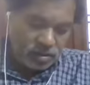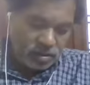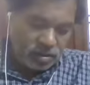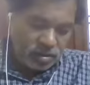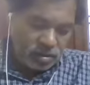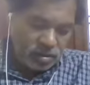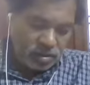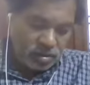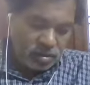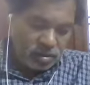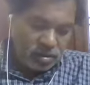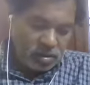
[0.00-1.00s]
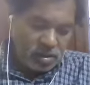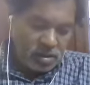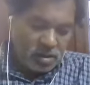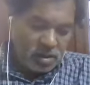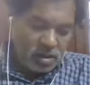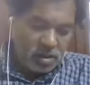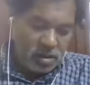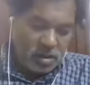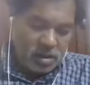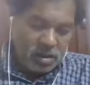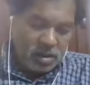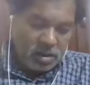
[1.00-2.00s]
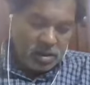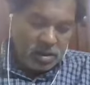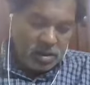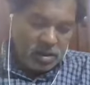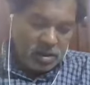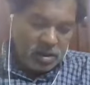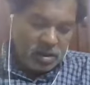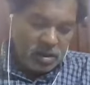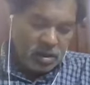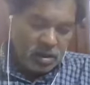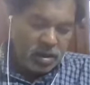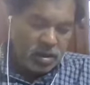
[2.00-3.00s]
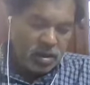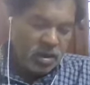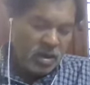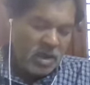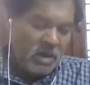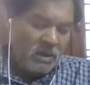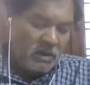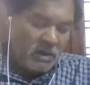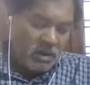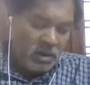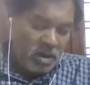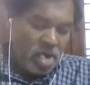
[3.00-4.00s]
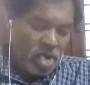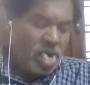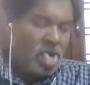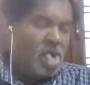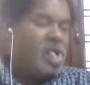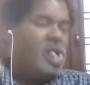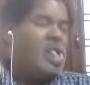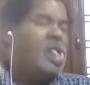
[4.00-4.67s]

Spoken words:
No one is speaking in this clip.